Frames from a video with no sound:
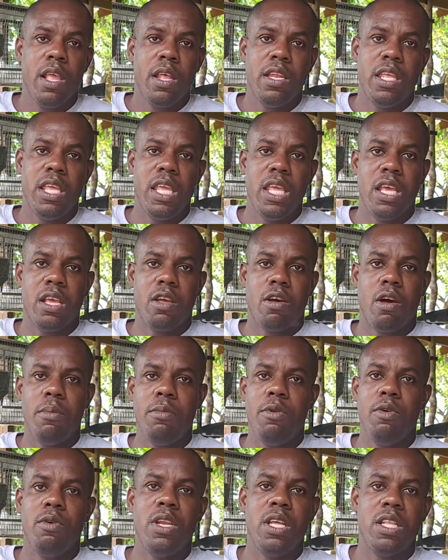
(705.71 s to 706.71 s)
the
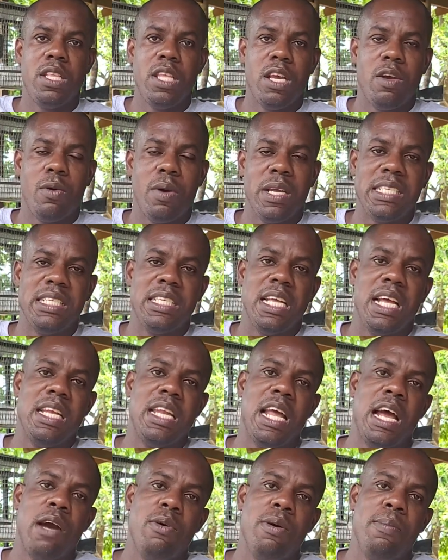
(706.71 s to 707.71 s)
community question
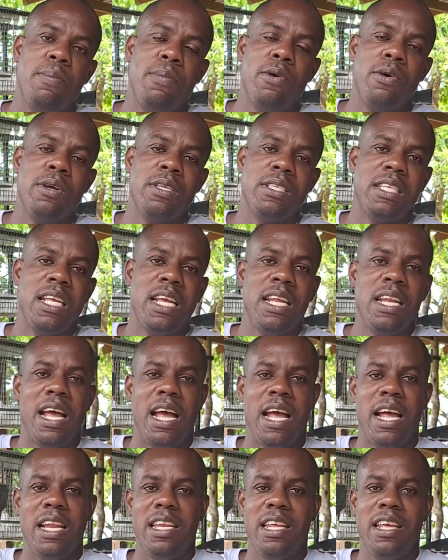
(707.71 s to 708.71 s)
that we posted,
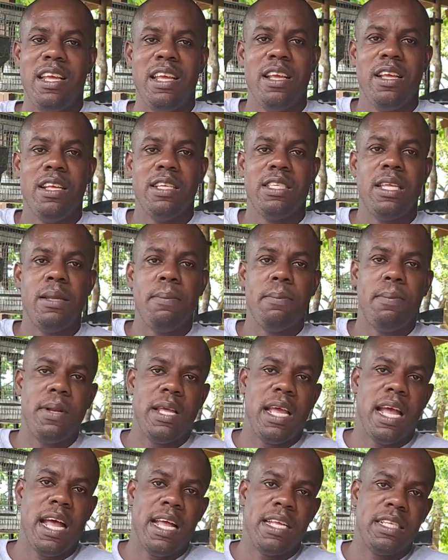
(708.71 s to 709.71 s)
and simply
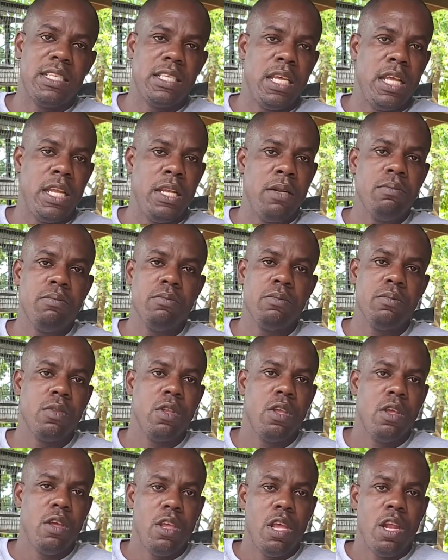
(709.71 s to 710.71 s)
asking
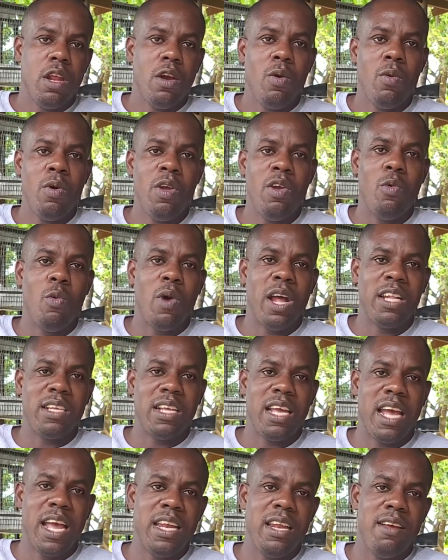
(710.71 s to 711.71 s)
what
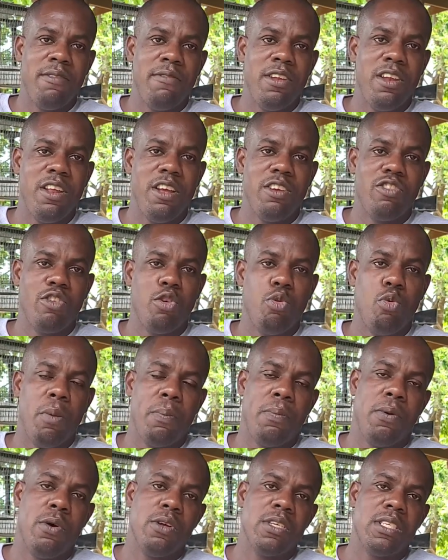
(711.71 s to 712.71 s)
kind of video should we
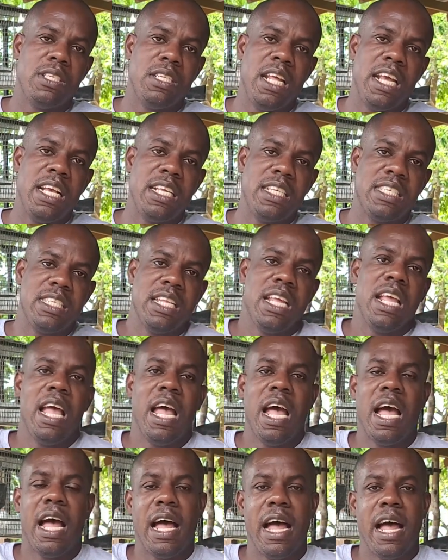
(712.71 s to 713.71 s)
post next.
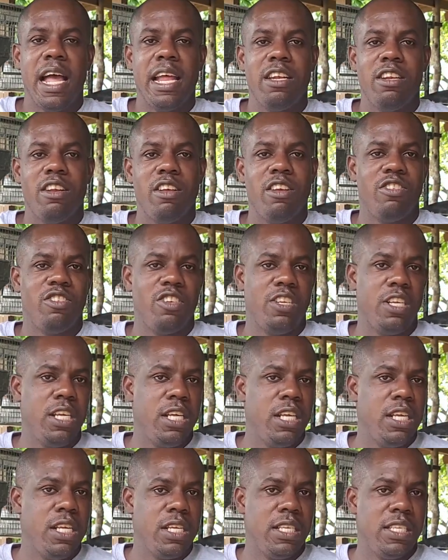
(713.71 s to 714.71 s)
And
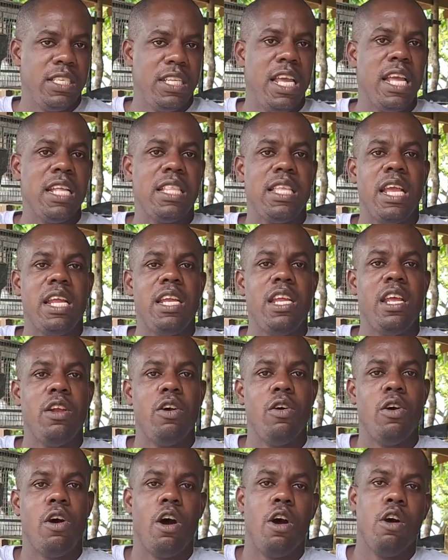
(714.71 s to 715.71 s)
she stated
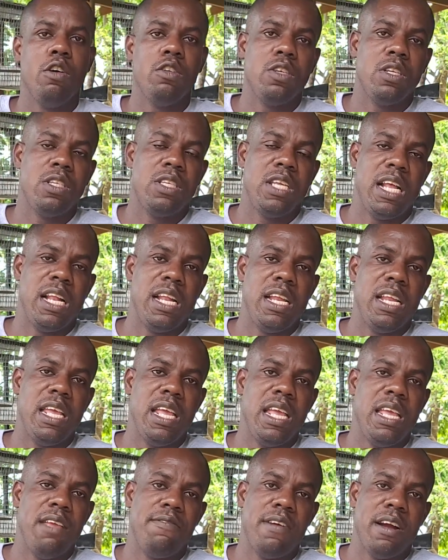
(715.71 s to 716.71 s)
how to tell
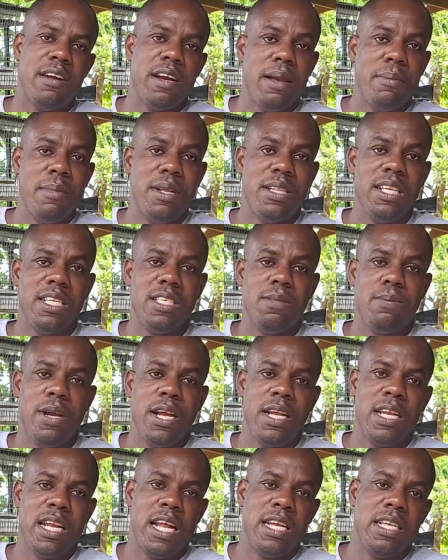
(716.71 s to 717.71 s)
if a rabbit is
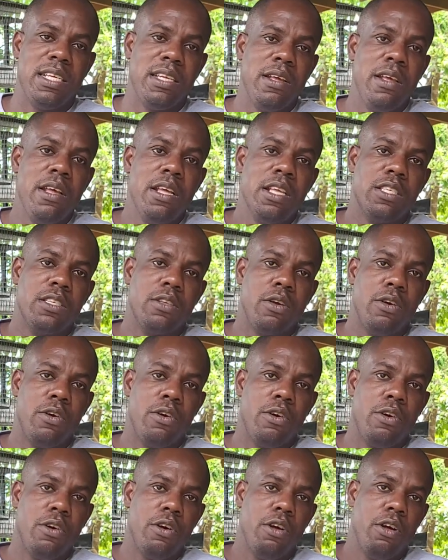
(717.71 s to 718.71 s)
pregnant.
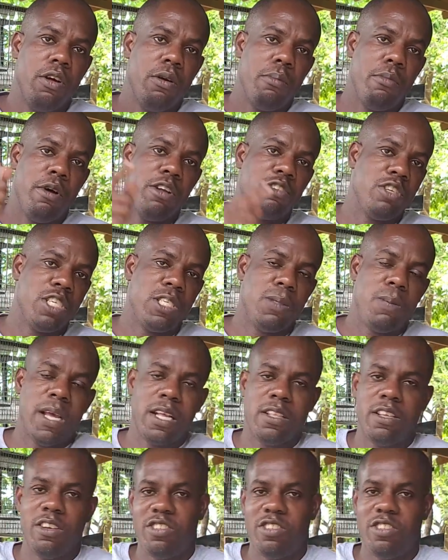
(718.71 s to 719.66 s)
So much respect to